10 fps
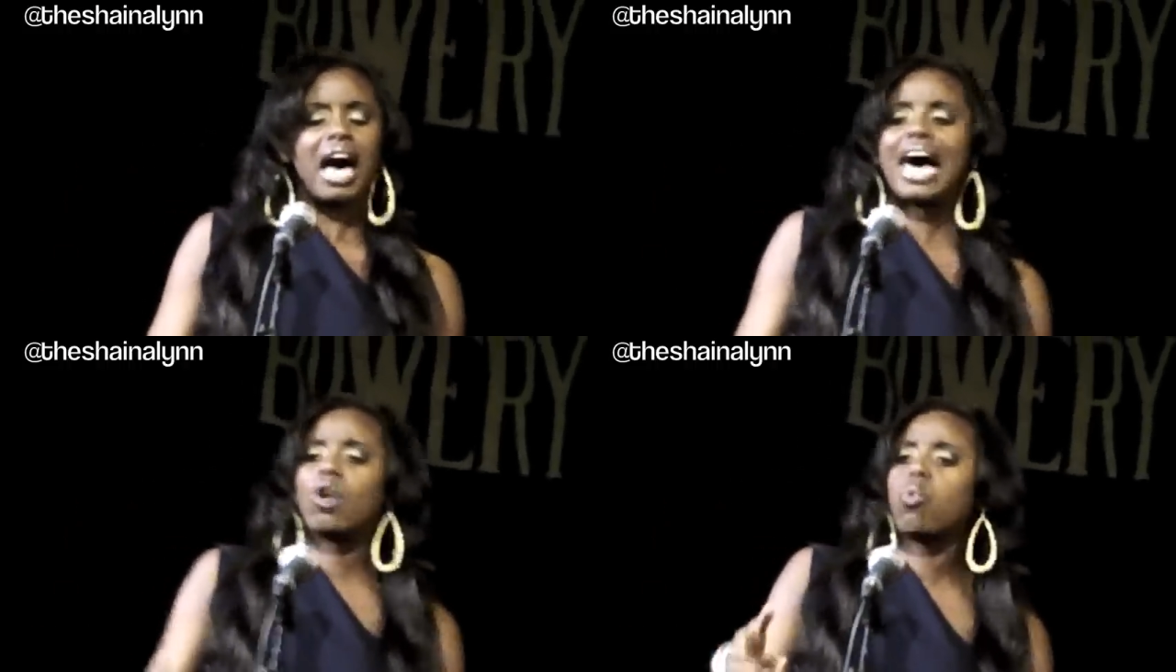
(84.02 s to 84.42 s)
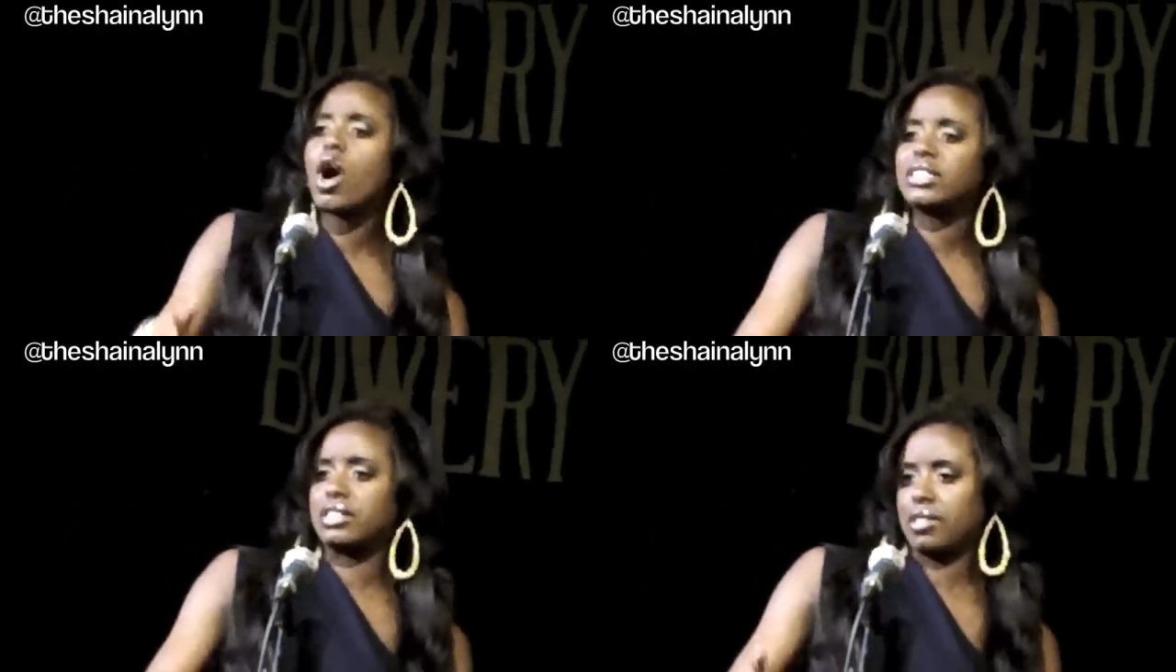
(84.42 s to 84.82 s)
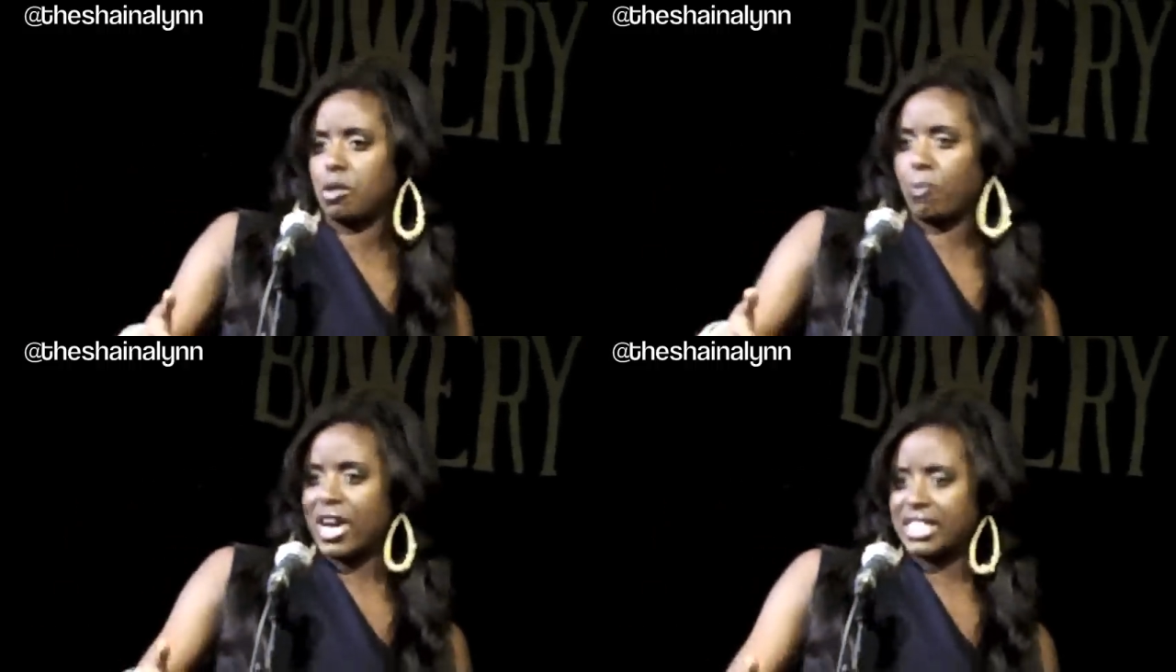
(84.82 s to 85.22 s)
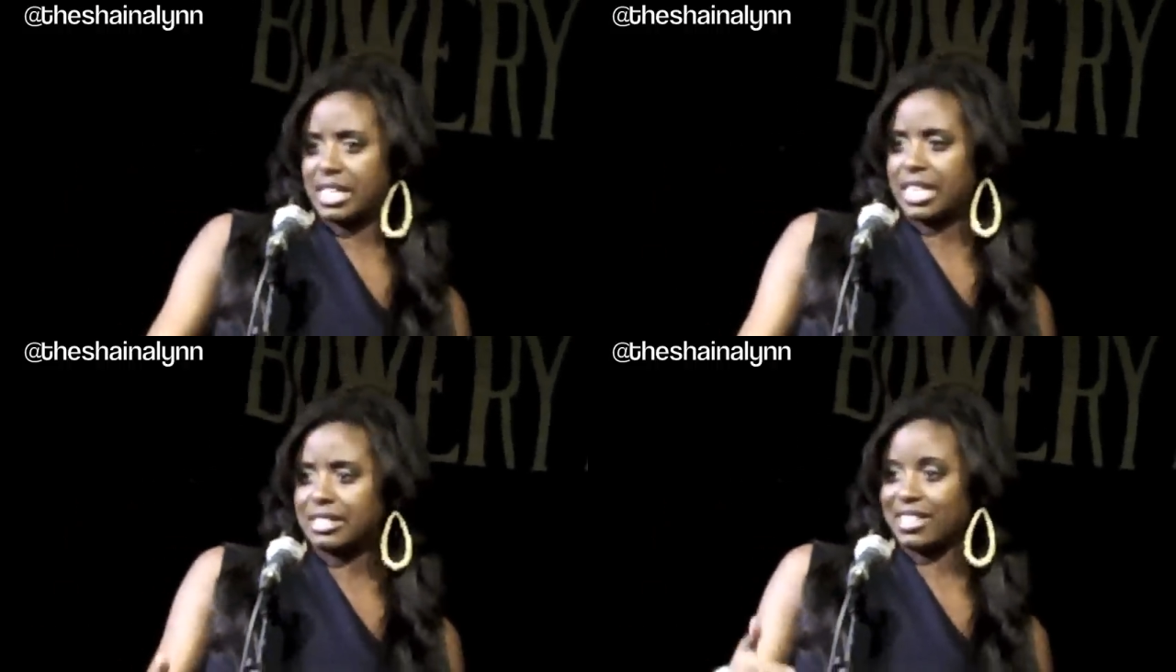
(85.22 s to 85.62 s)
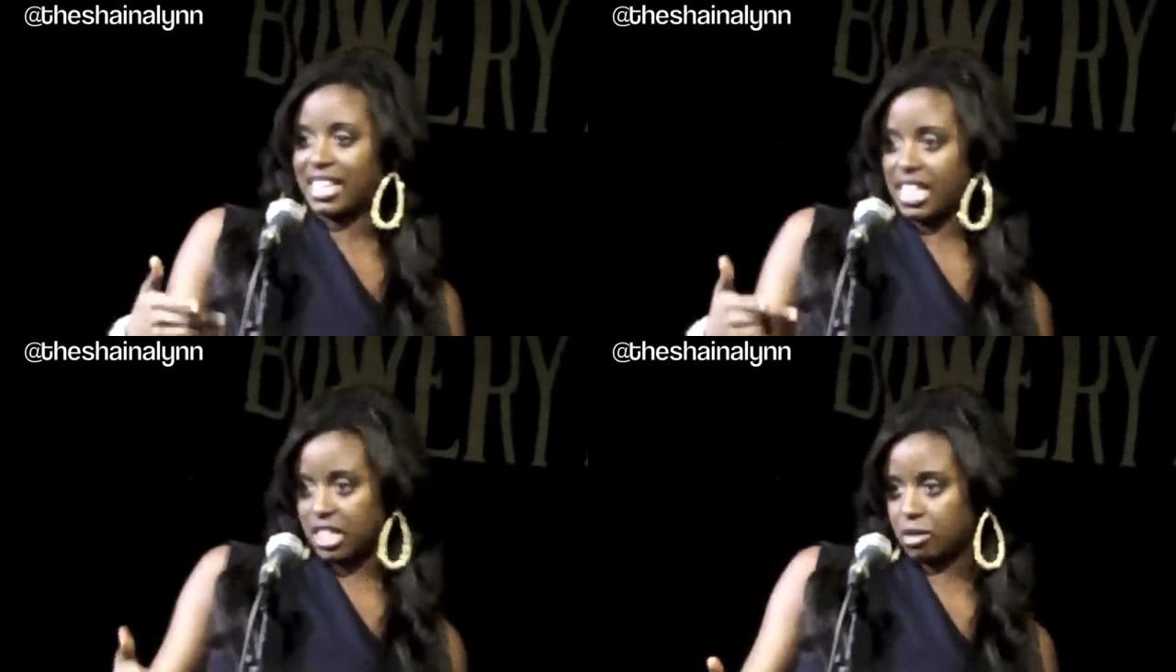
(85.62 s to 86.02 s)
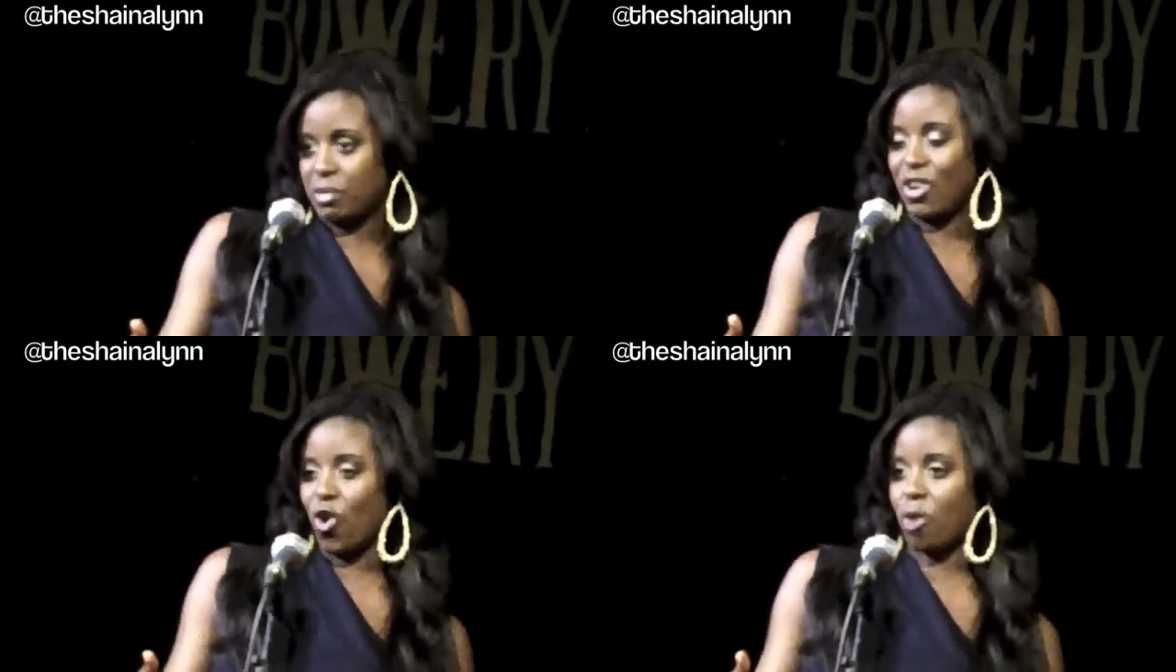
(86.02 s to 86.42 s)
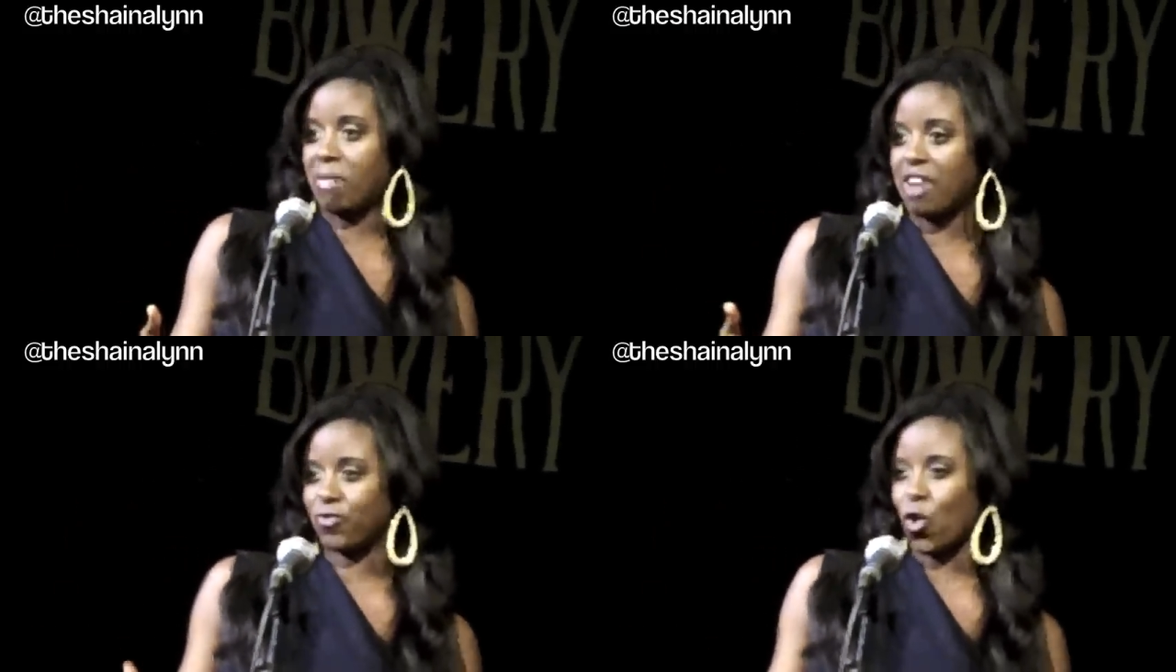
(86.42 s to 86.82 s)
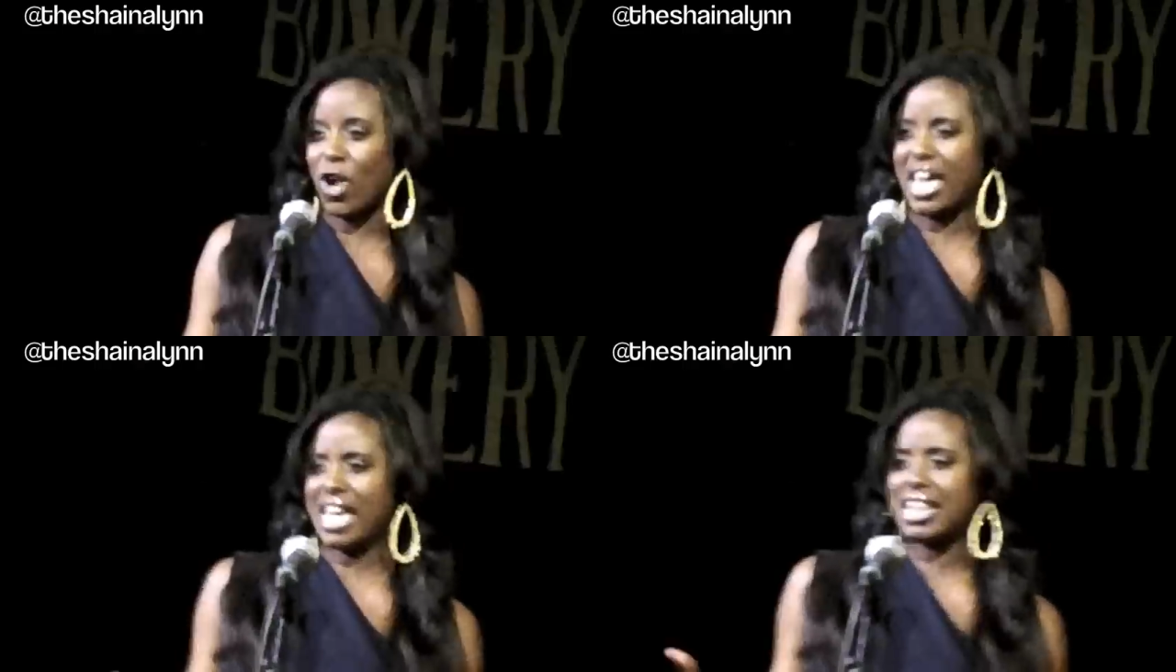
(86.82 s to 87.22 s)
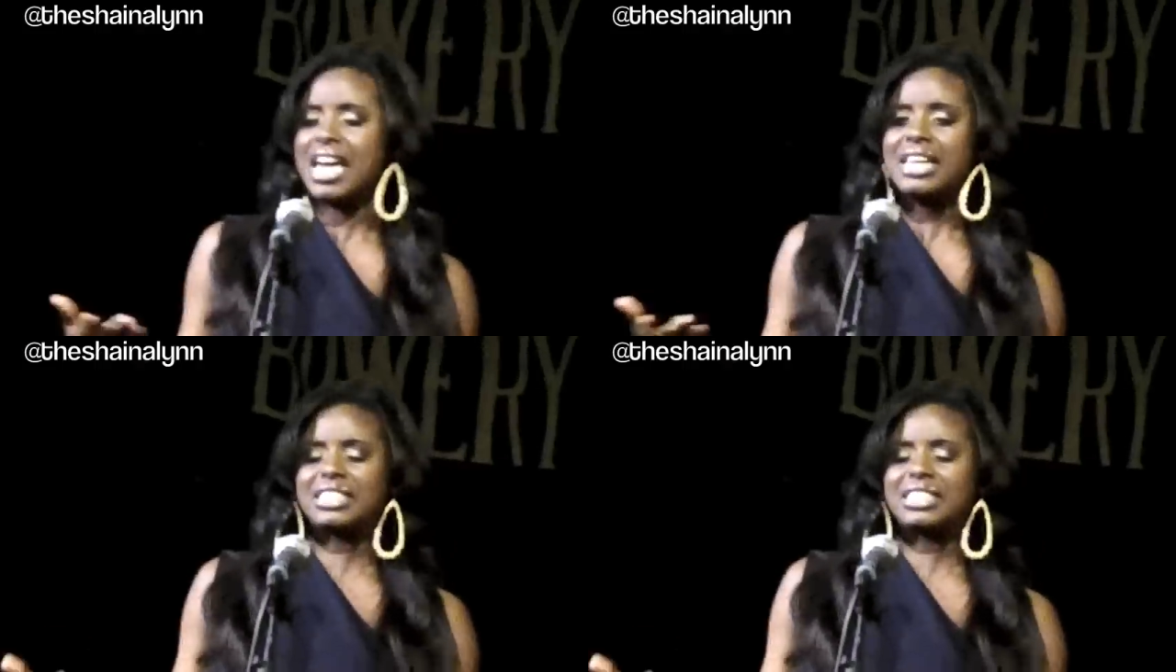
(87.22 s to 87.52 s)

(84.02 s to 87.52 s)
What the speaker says: I don't want the president to kiss me on my forehead,